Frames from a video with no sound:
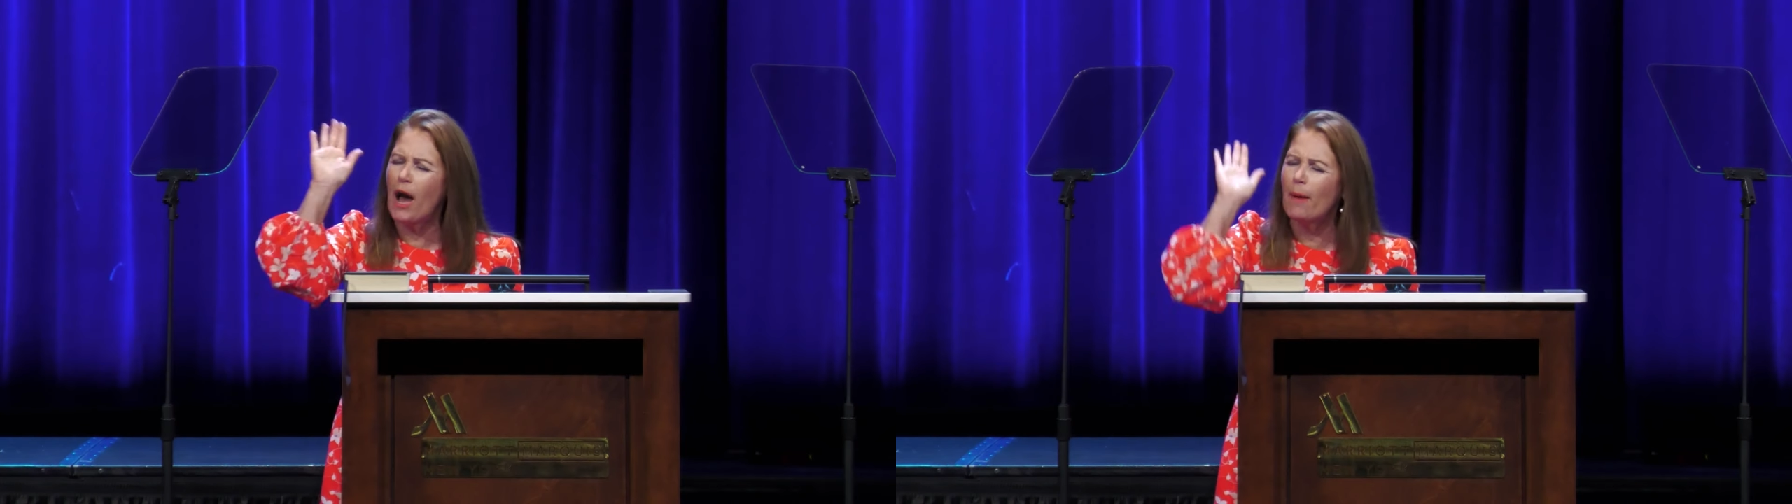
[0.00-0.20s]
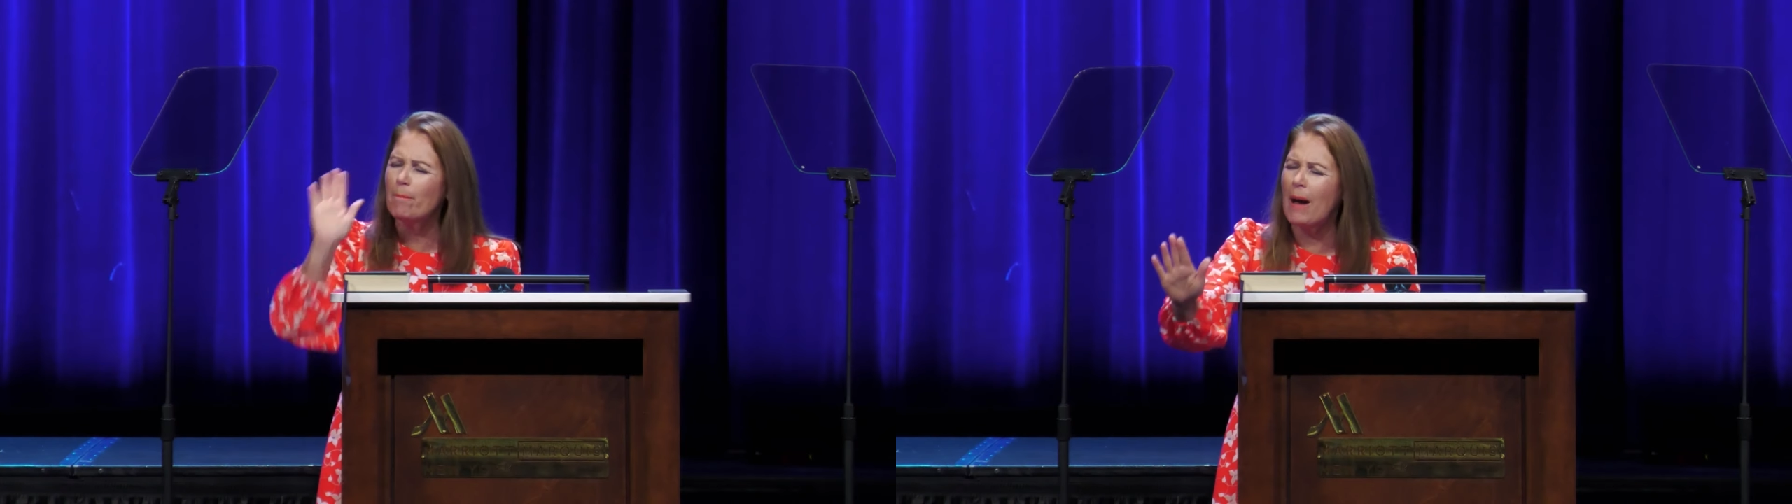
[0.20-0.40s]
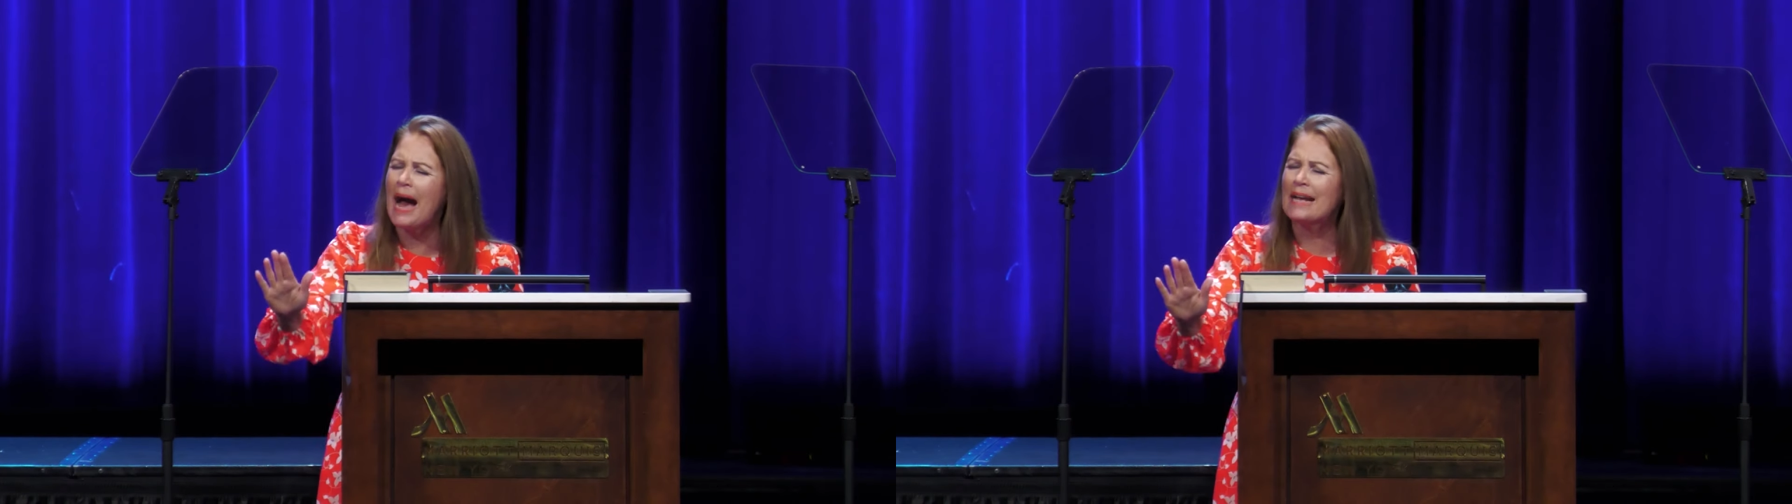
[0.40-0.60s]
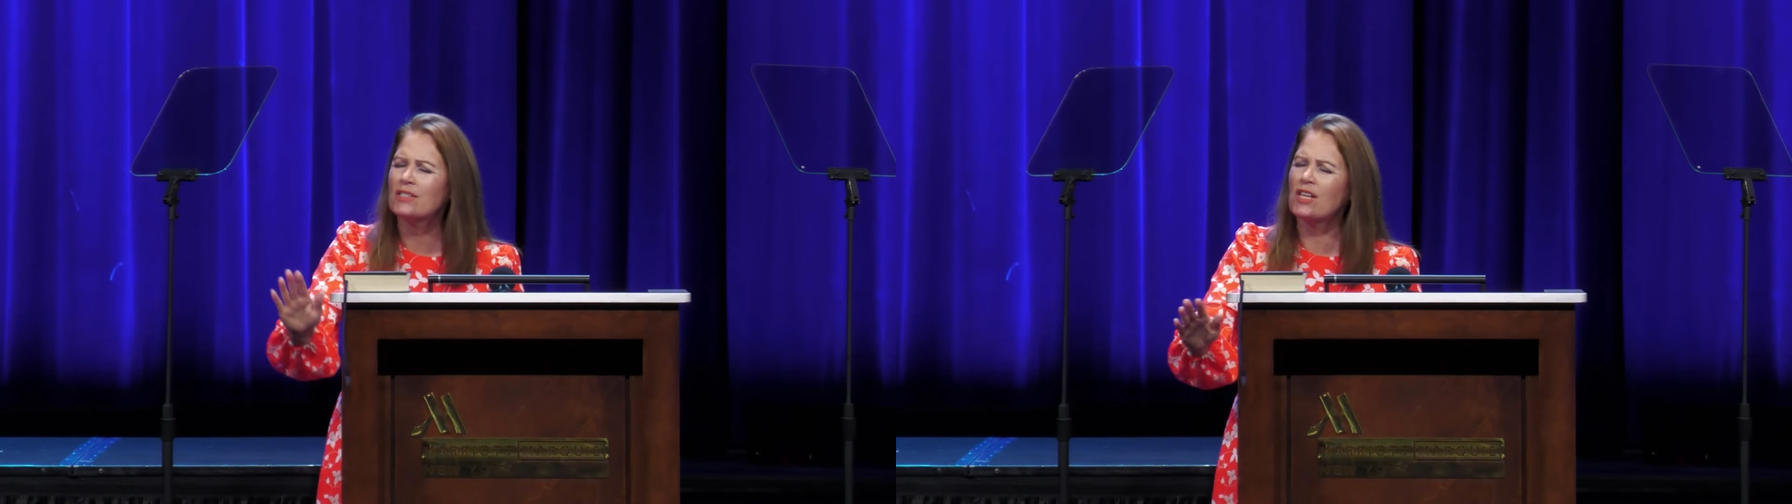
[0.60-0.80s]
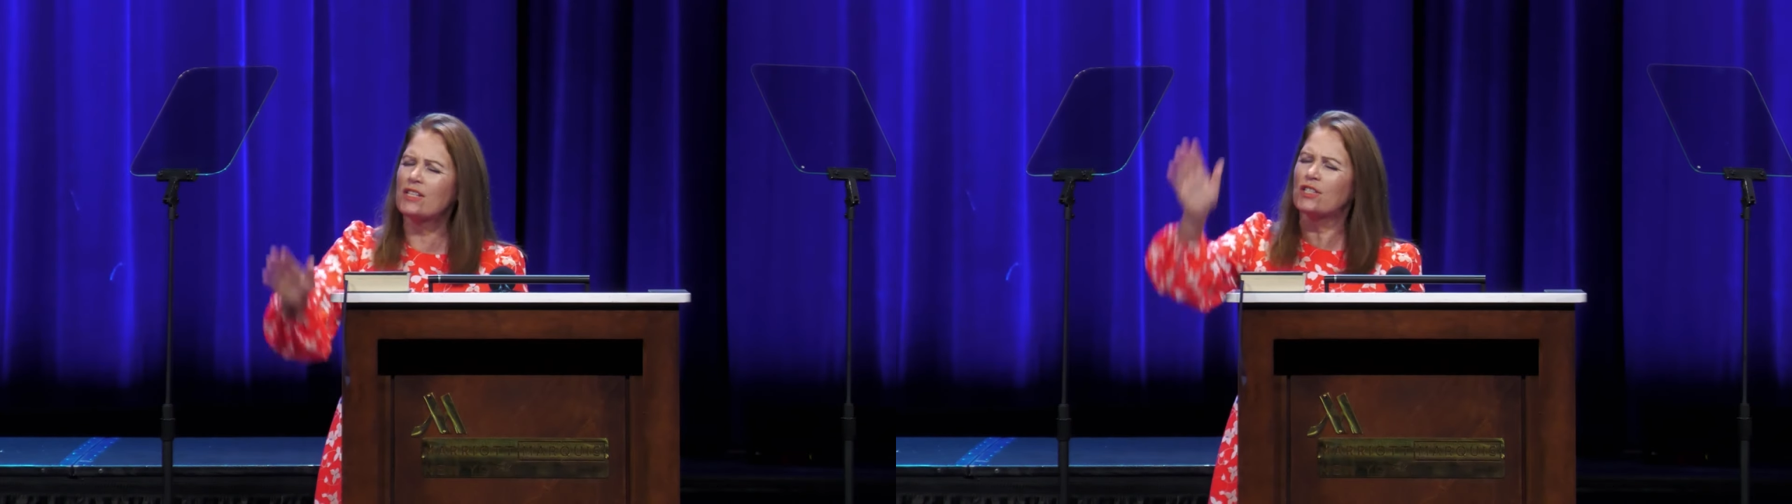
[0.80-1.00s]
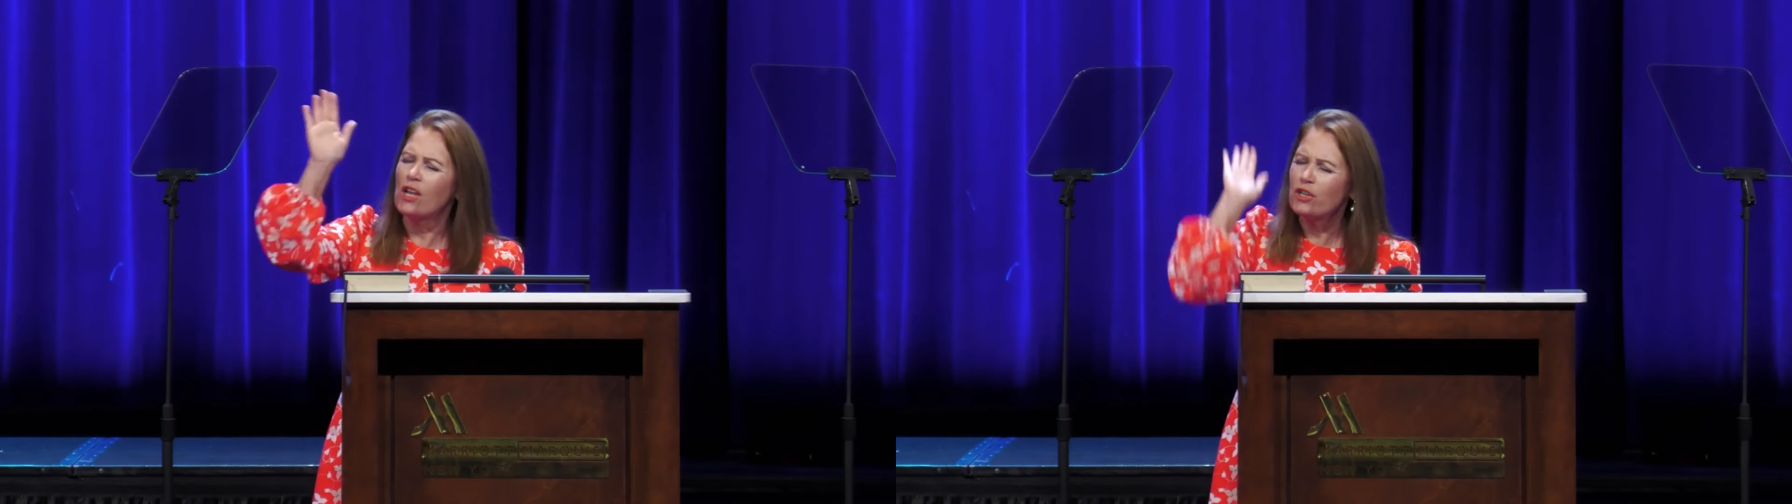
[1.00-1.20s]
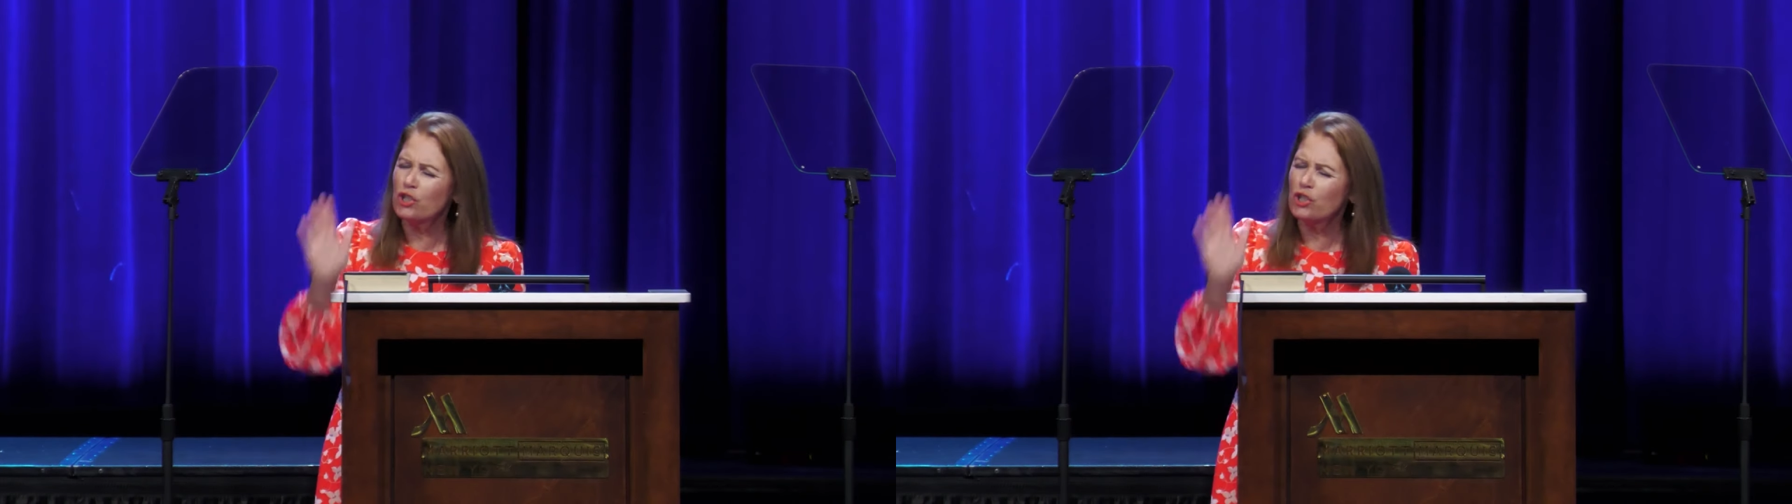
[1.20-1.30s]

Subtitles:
Hamas's